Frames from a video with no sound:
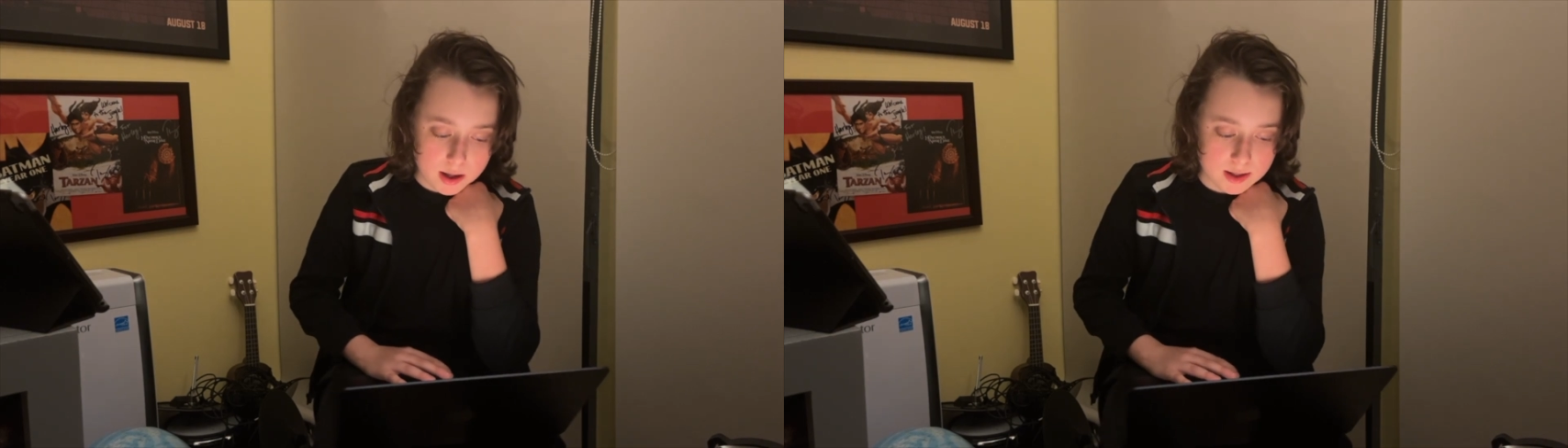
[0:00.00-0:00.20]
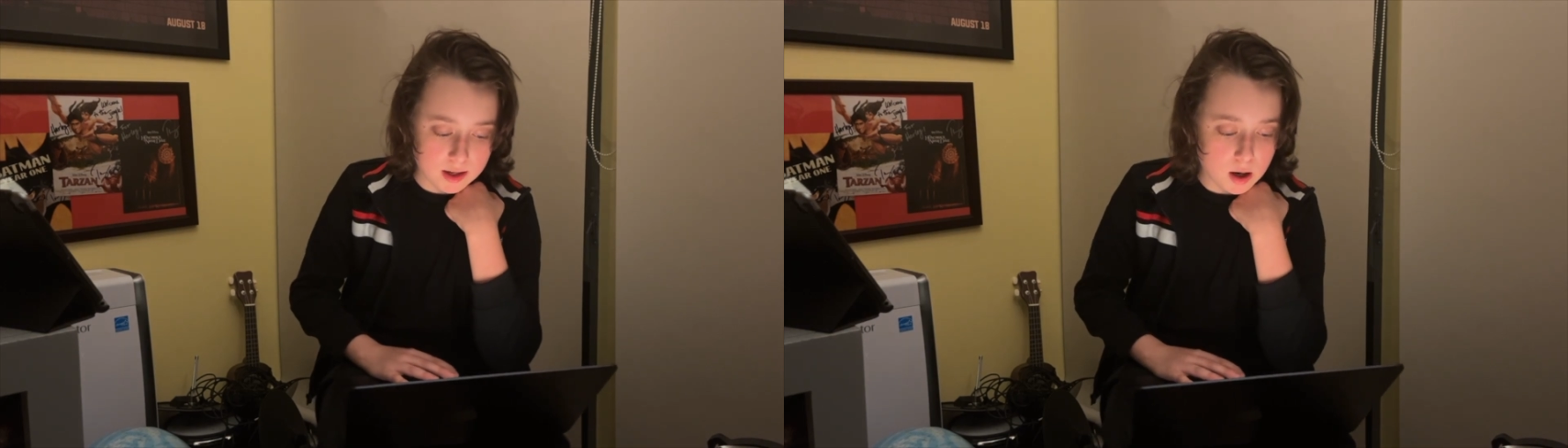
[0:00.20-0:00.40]

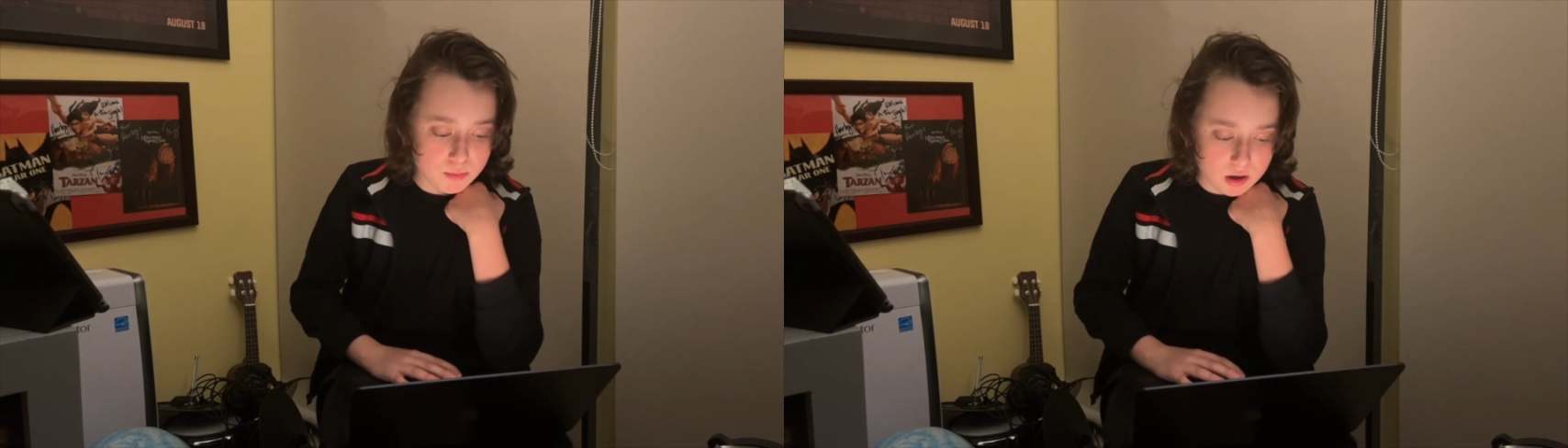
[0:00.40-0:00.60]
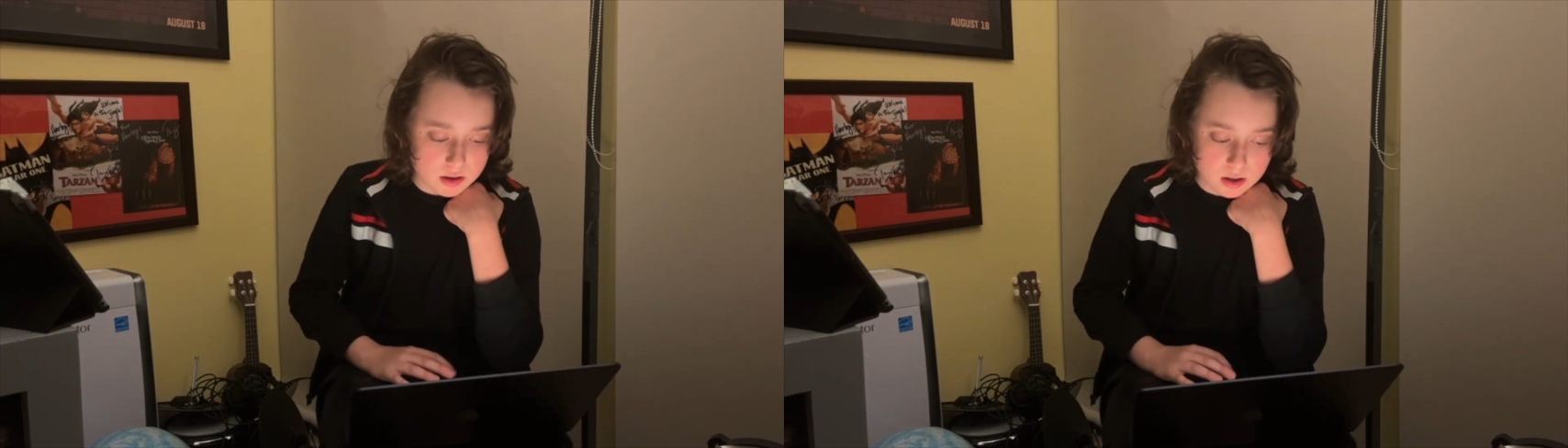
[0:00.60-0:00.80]
Danielle
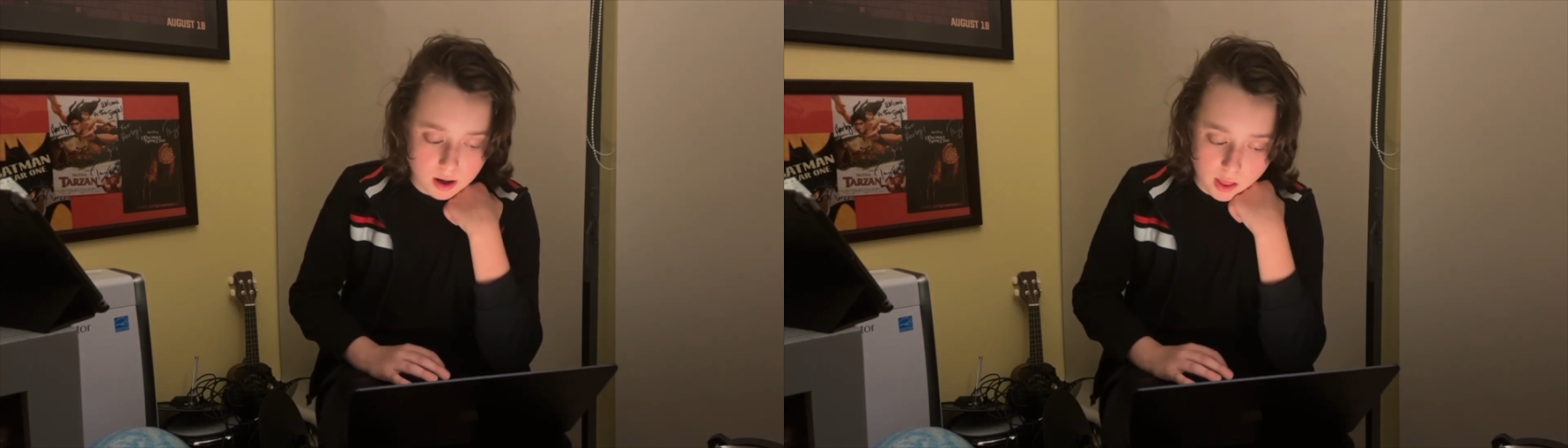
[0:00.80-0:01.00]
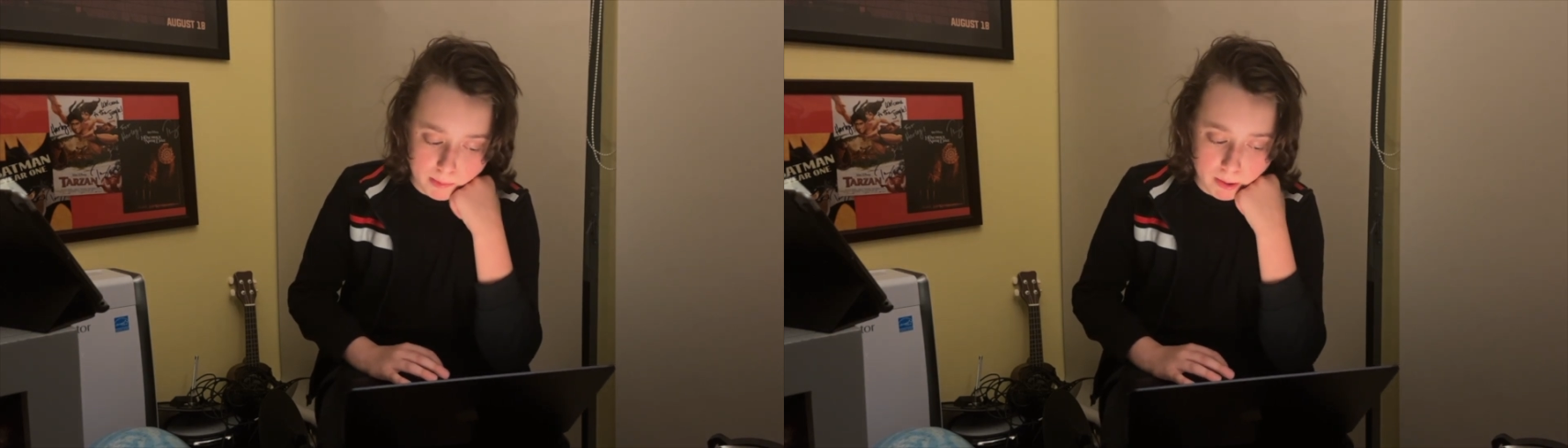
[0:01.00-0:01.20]
Brooks, The
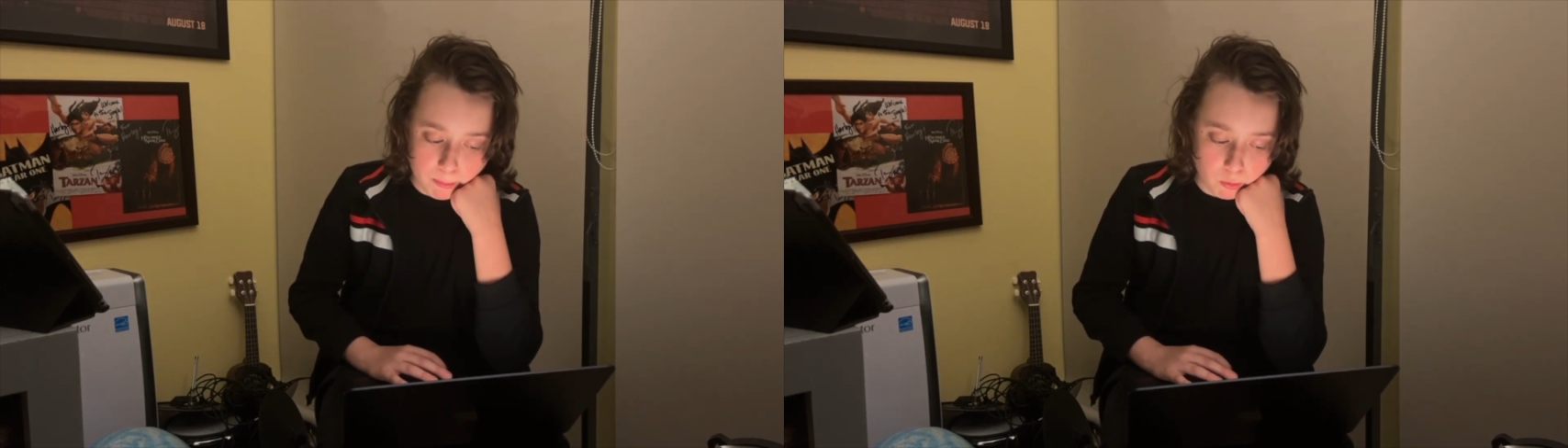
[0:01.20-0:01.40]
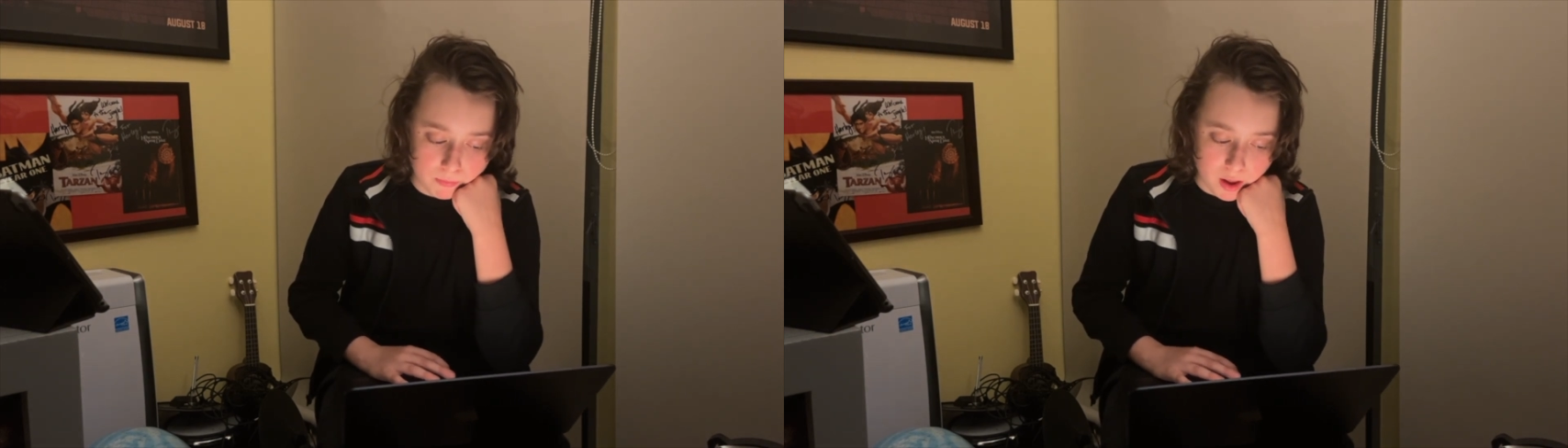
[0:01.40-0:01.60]
Color
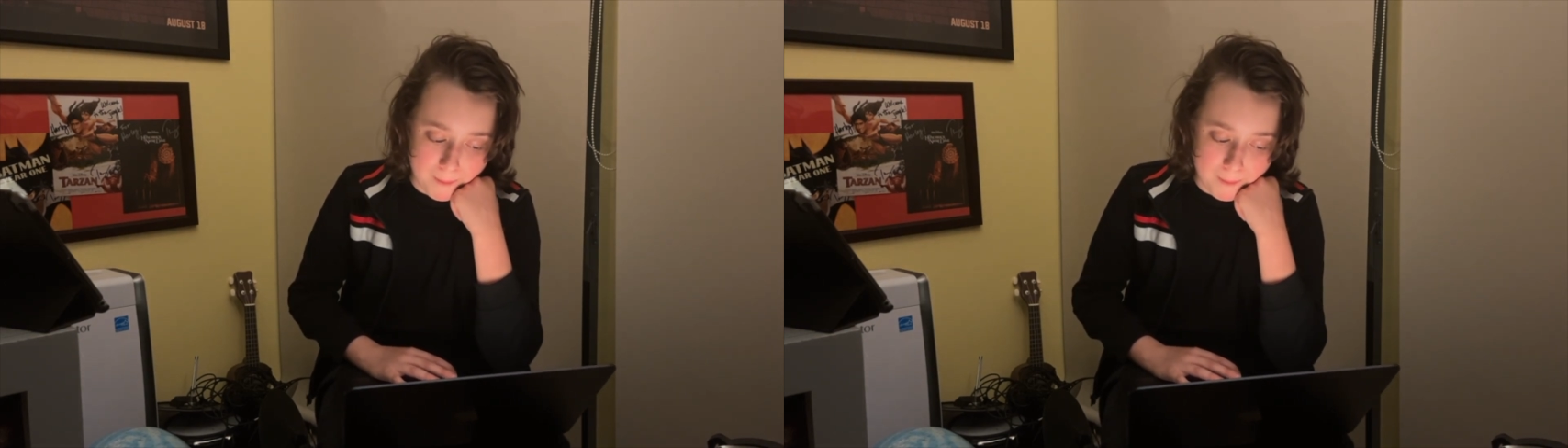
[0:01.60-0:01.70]
Purple.